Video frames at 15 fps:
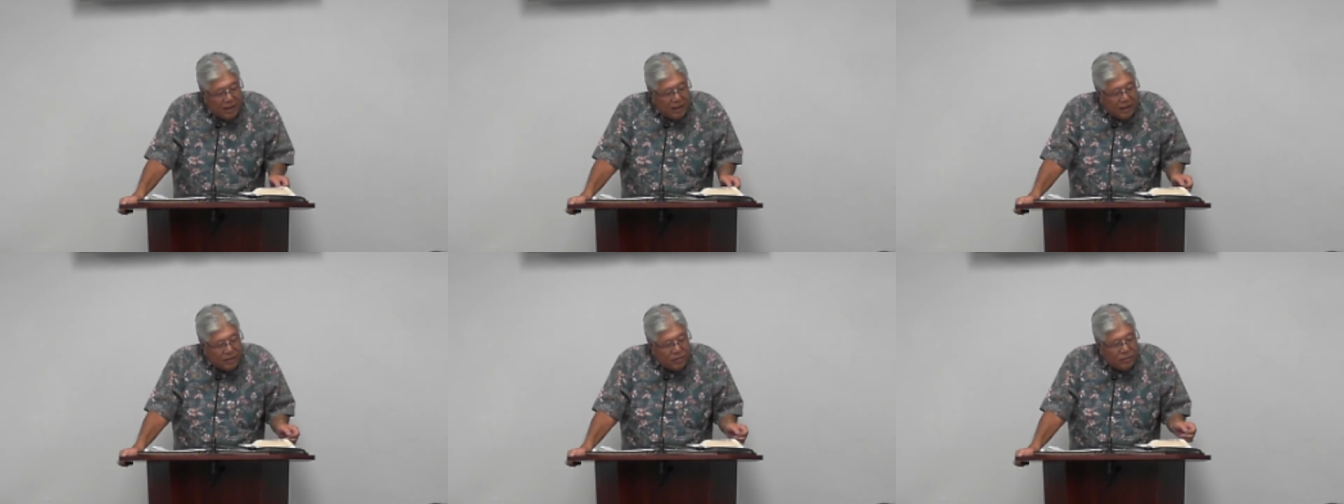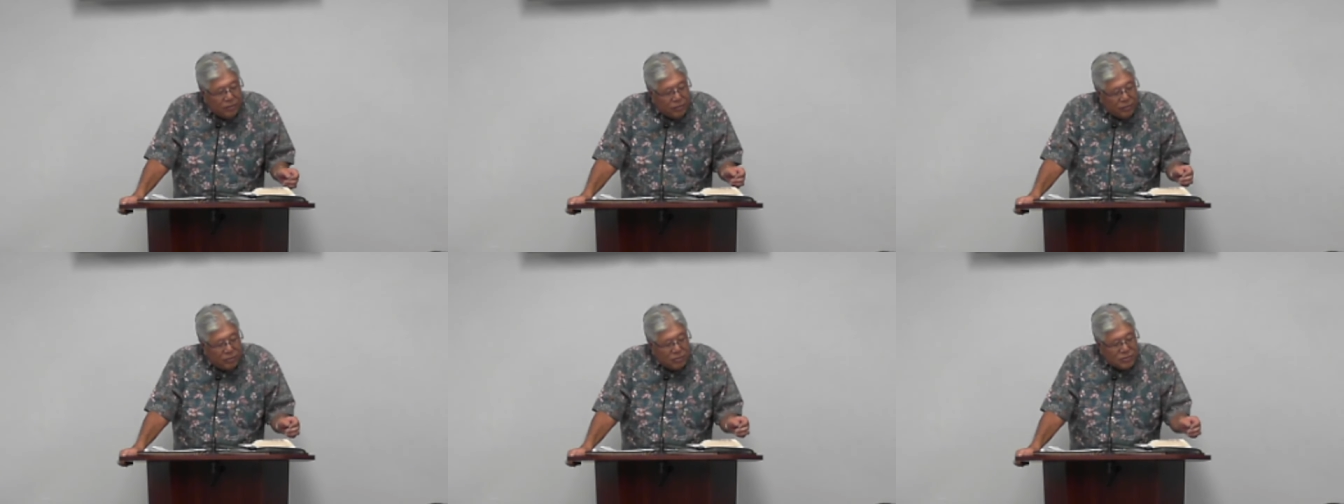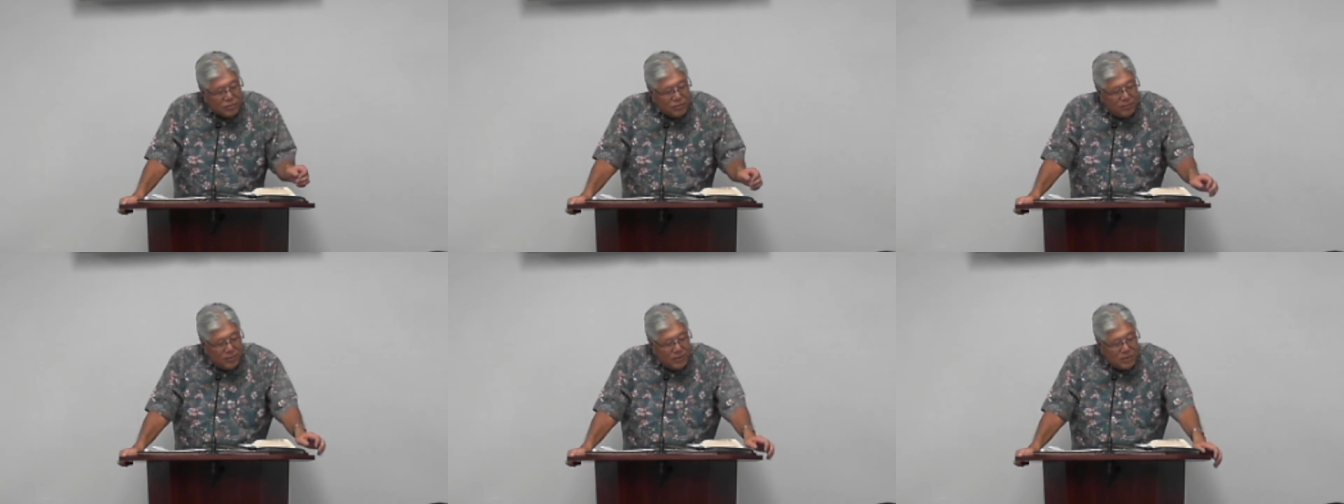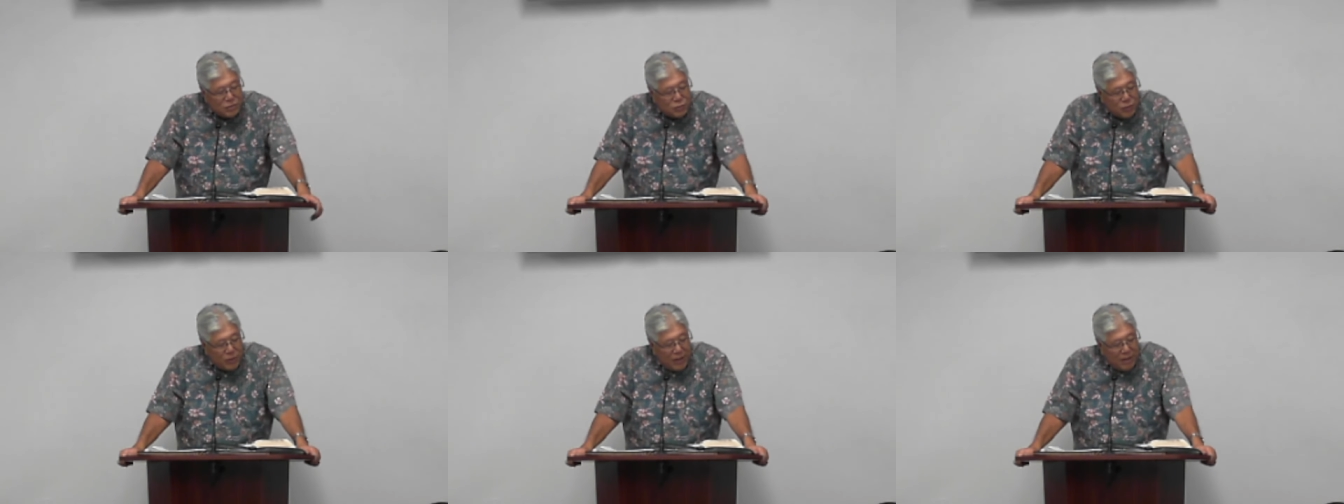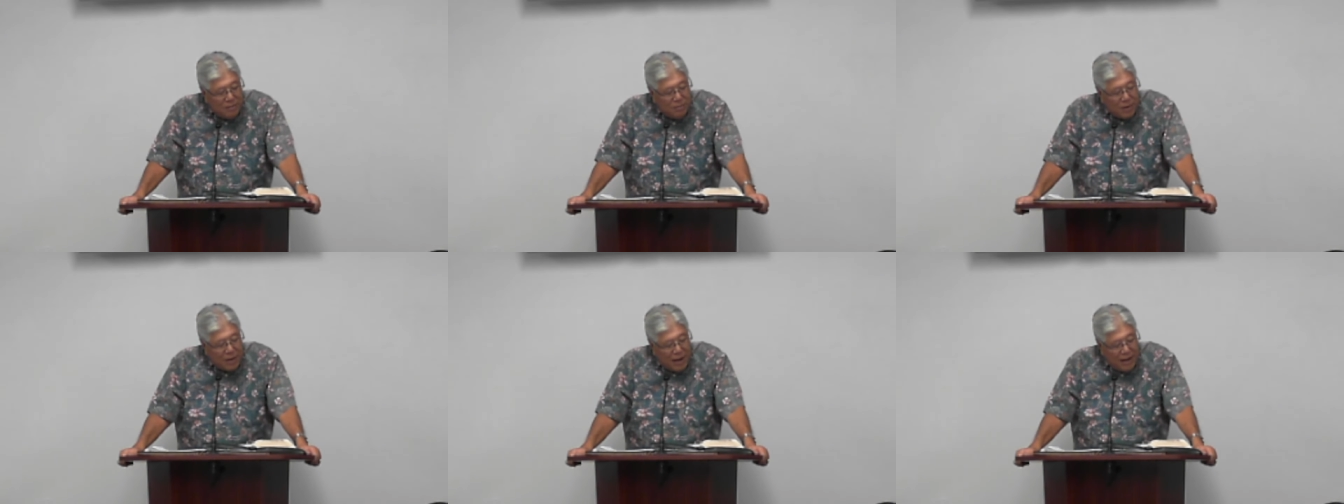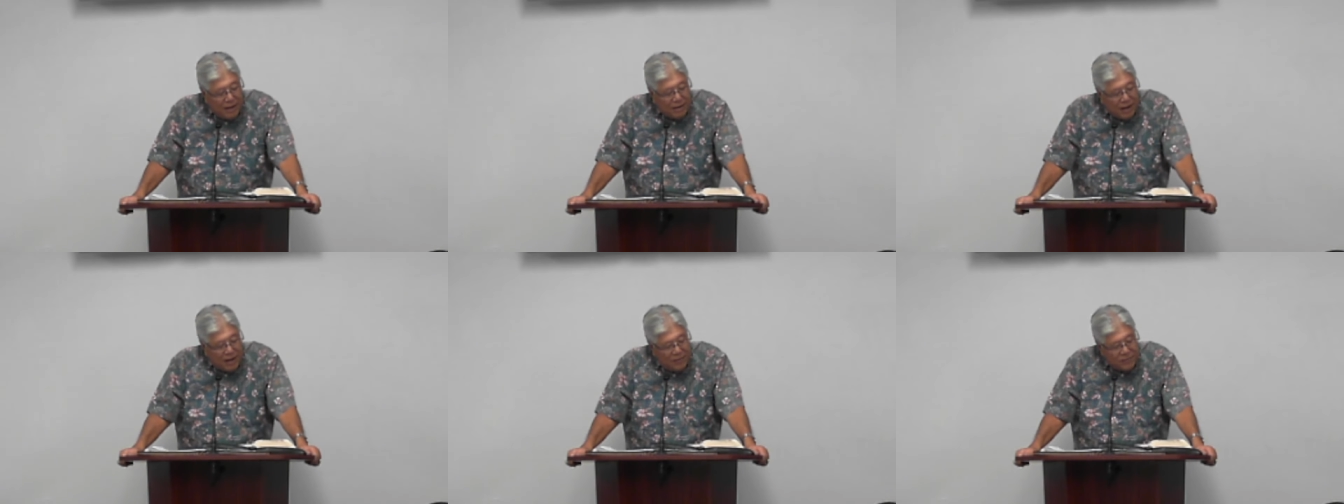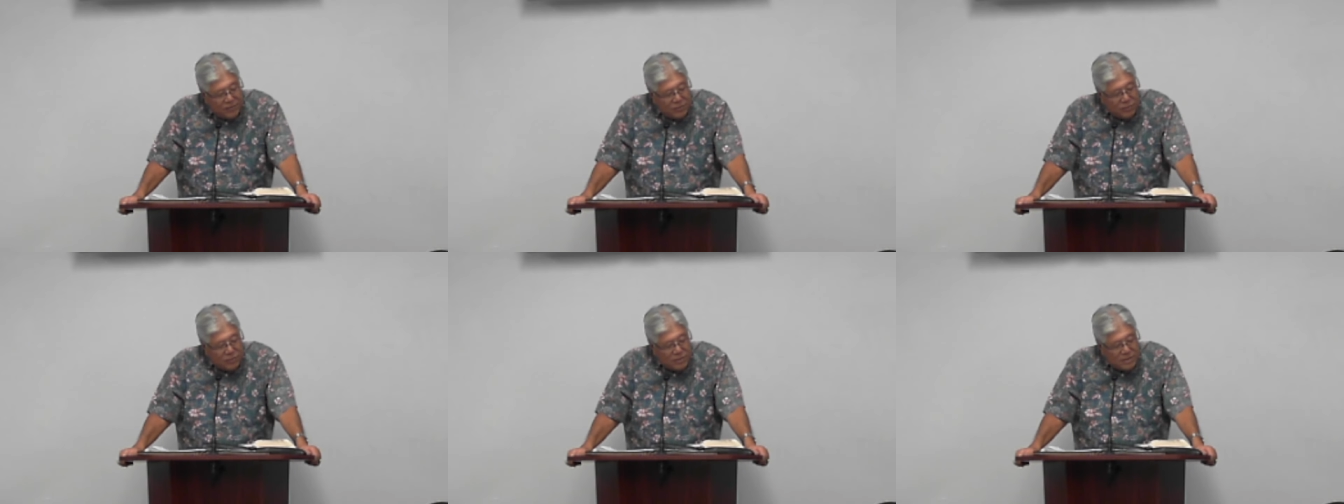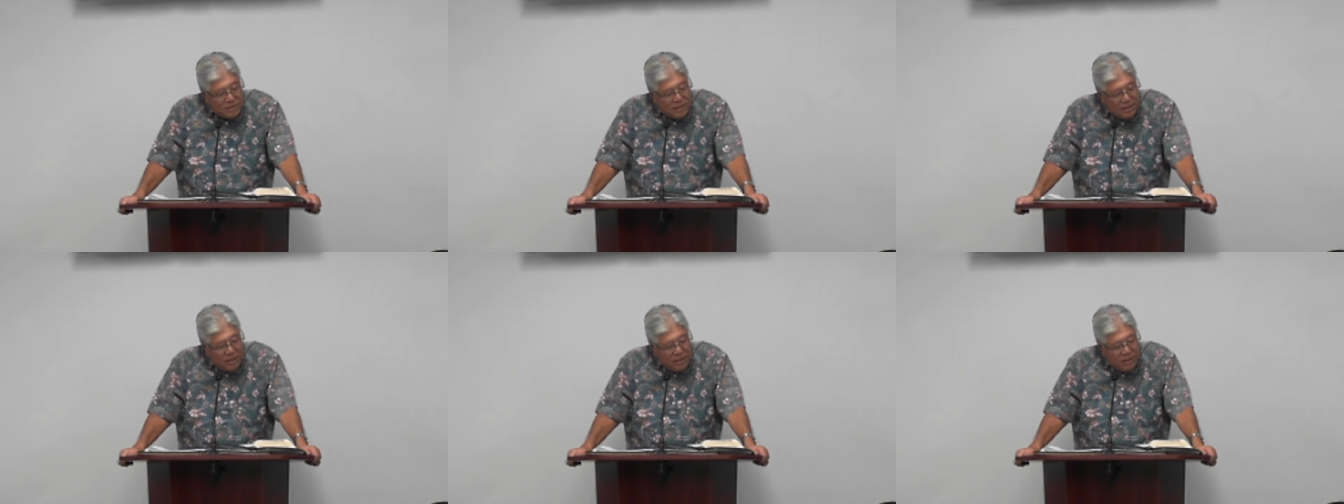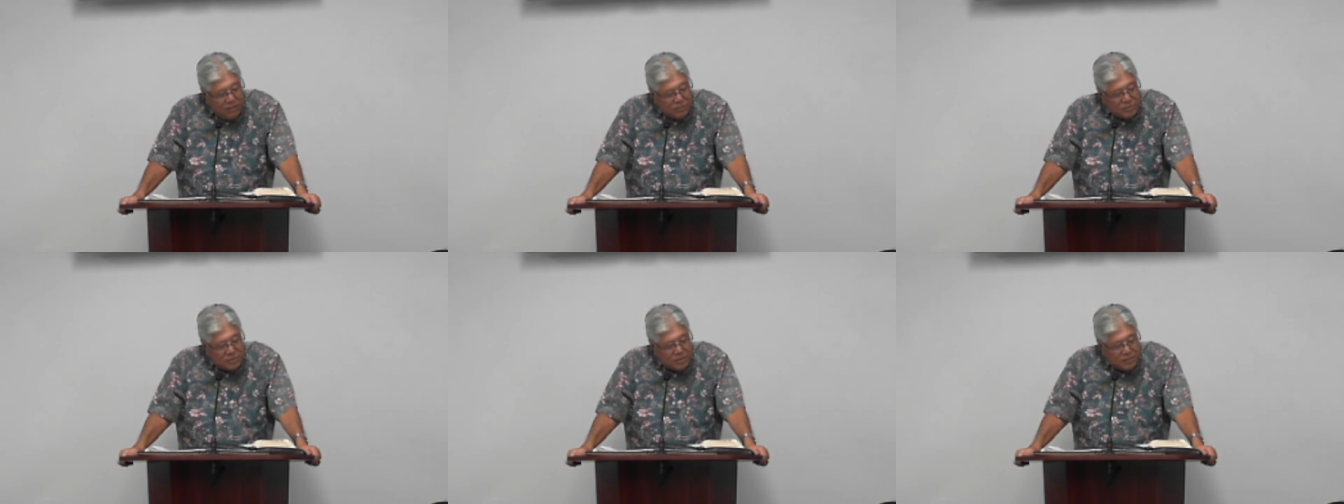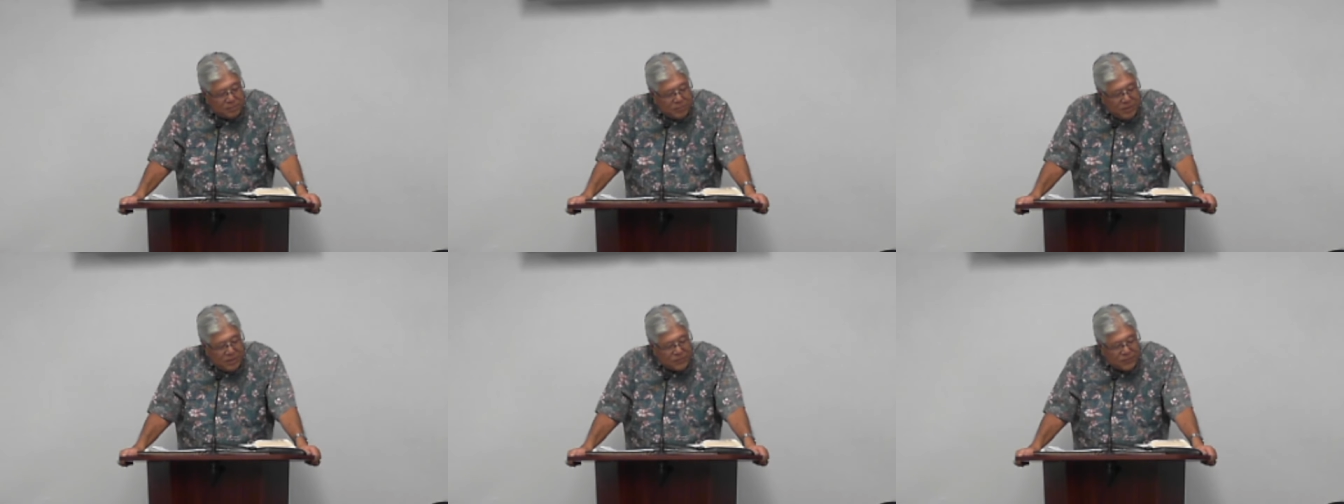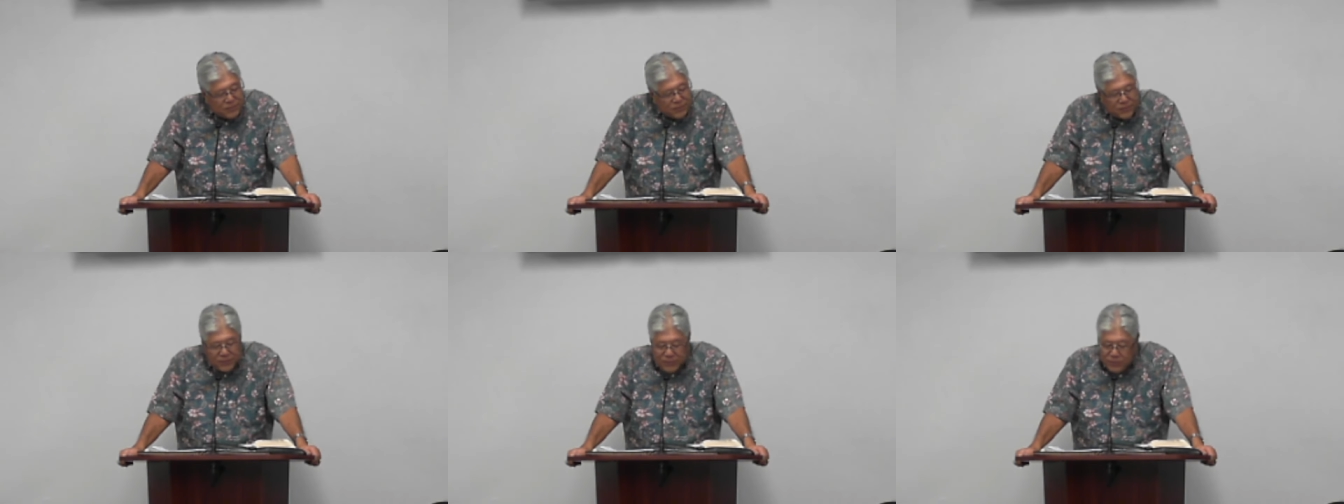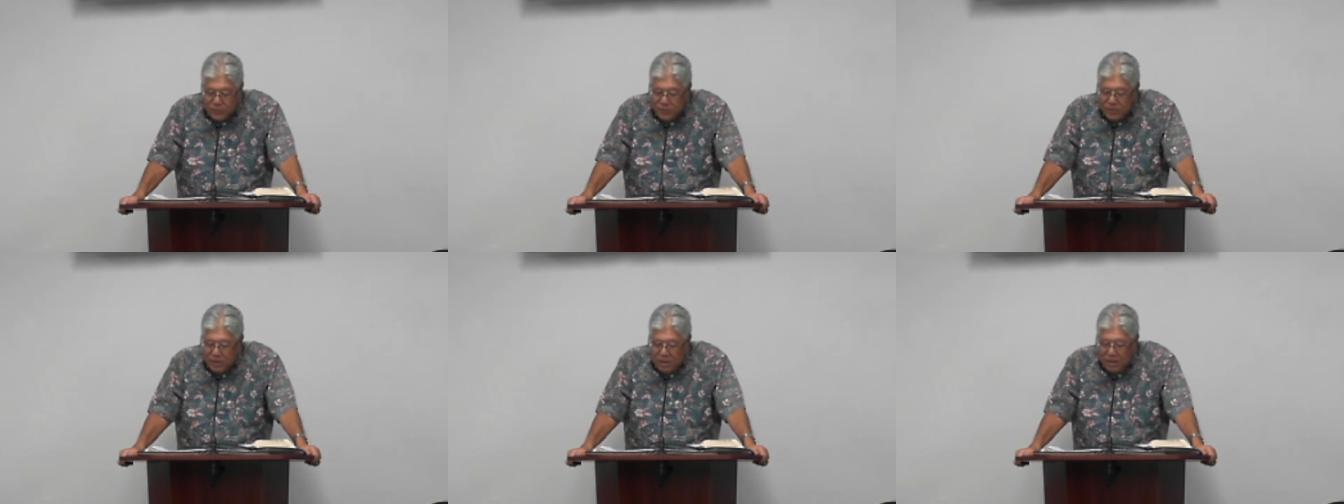Yet to those who have been trained by it, afterwards it yields the peaceful fruit